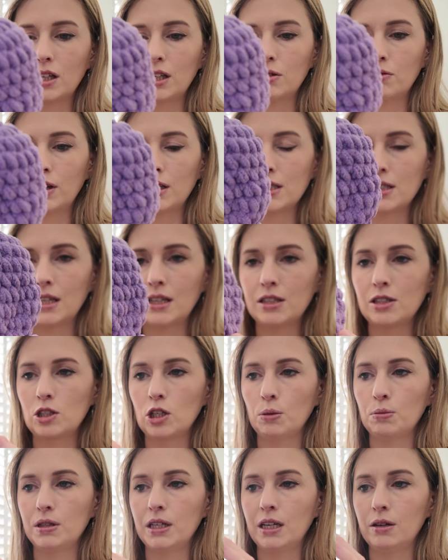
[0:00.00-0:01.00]
The reason I
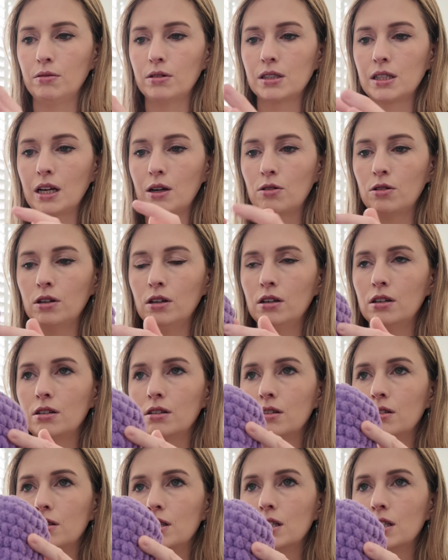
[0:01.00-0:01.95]
stopped here was I couldn't